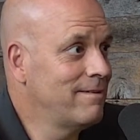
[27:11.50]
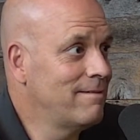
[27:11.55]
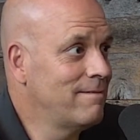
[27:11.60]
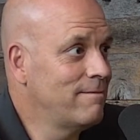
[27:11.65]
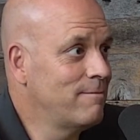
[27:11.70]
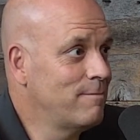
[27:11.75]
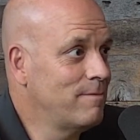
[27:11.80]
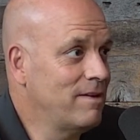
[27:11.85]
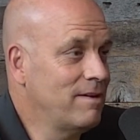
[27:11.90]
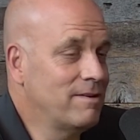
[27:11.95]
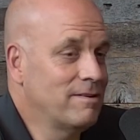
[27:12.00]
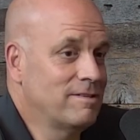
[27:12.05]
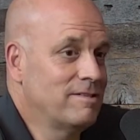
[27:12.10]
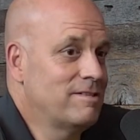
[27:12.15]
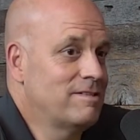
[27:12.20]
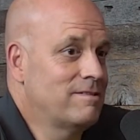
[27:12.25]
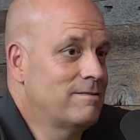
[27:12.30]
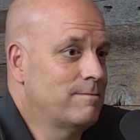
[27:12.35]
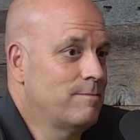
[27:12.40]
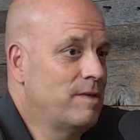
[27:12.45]

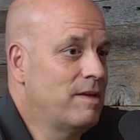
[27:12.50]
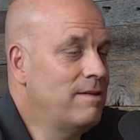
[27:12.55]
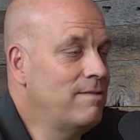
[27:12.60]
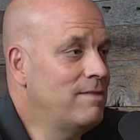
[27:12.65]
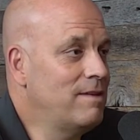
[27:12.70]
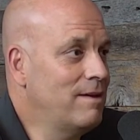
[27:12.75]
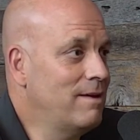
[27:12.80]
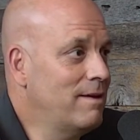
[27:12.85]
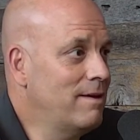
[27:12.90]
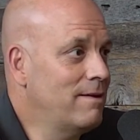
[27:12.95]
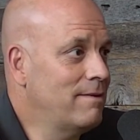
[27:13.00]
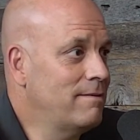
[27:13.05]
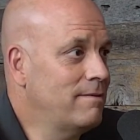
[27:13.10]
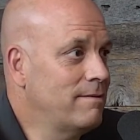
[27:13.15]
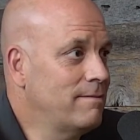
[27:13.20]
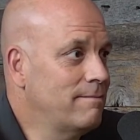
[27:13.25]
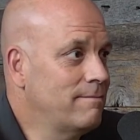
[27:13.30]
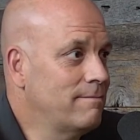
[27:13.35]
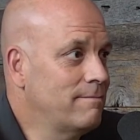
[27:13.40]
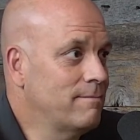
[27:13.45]
Because in the end,
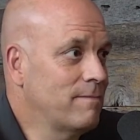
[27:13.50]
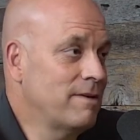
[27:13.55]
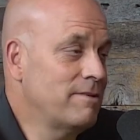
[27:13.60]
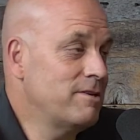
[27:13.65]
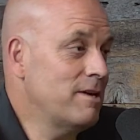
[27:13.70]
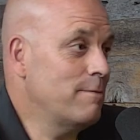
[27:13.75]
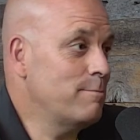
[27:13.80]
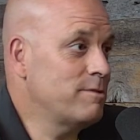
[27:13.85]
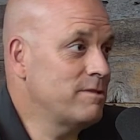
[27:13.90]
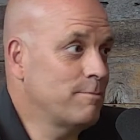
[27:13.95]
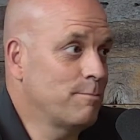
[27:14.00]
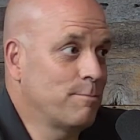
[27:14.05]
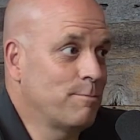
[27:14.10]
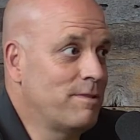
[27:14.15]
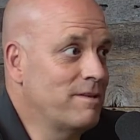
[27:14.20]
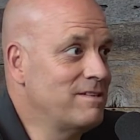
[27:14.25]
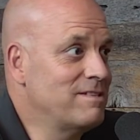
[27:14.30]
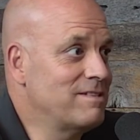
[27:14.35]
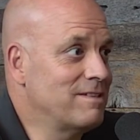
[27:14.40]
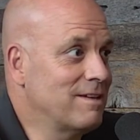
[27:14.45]
my job is to
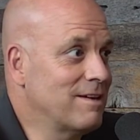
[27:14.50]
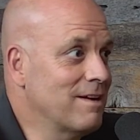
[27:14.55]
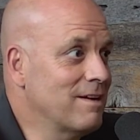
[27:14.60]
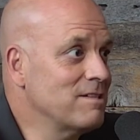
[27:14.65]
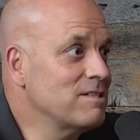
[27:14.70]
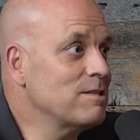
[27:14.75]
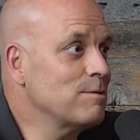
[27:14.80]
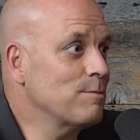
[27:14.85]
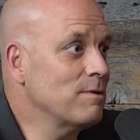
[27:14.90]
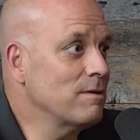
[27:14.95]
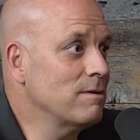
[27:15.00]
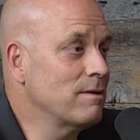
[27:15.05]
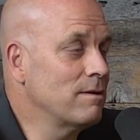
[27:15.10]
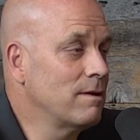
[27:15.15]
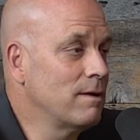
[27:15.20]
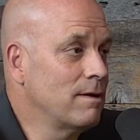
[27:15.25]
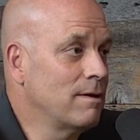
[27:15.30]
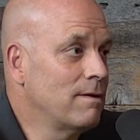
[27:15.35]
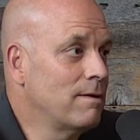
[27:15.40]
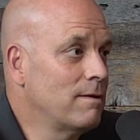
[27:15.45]
please the customer.
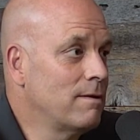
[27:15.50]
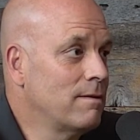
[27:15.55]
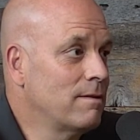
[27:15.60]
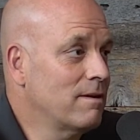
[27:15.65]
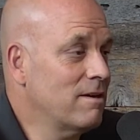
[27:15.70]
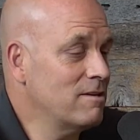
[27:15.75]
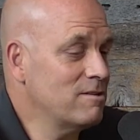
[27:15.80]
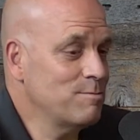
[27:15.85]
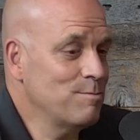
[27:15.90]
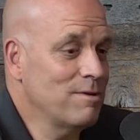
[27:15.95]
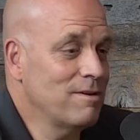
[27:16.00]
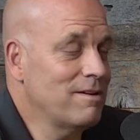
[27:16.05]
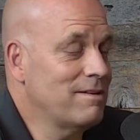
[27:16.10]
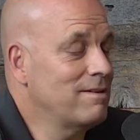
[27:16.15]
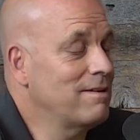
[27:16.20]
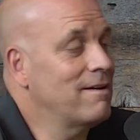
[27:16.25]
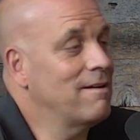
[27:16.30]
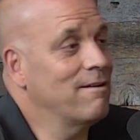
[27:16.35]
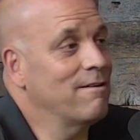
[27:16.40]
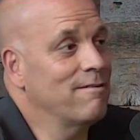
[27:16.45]
Mm-hmm. The customer
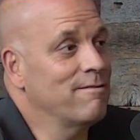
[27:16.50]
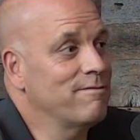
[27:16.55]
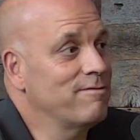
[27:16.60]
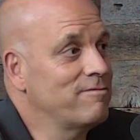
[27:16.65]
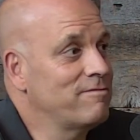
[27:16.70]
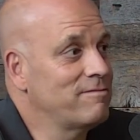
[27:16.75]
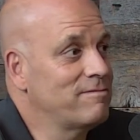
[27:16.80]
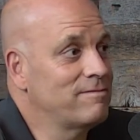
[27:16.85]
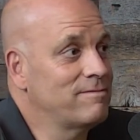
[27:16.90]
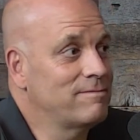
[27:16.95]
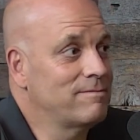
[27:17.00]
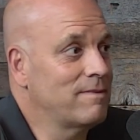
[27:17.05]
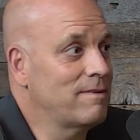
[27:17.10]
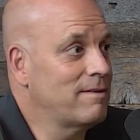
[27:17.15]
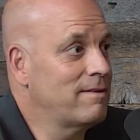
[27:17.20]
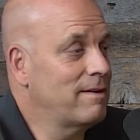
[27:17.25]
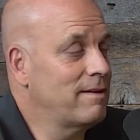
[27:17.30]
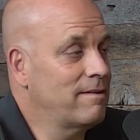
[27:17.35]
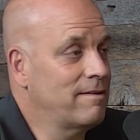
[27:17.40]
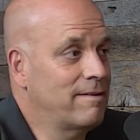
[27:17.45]
doesn't care if
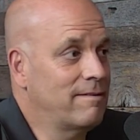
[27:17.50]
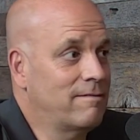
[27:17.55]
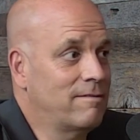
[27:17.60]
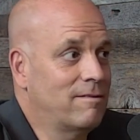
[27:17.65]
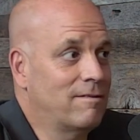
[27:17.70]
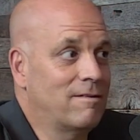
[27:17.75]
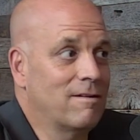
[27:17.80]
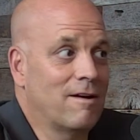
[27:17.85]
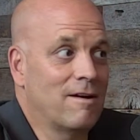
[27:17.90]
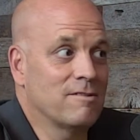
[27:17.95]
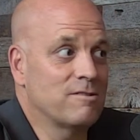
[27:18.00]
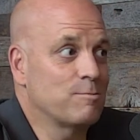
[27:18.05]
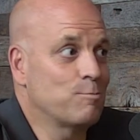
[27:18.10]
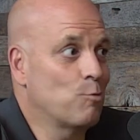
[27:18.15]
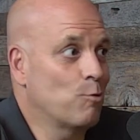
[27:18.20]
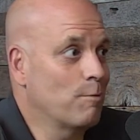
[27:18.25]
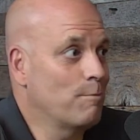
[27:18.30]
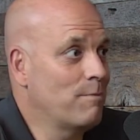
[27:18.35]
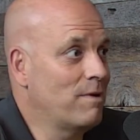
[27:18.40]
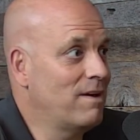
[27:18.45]
it costs
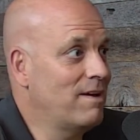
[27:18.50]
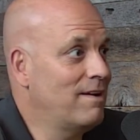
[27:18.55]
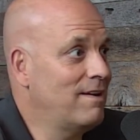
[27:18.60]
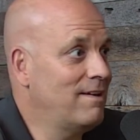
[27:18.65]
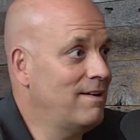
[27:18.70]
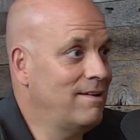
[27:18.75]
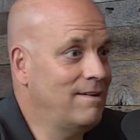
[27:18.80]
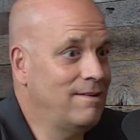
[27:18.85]
more money.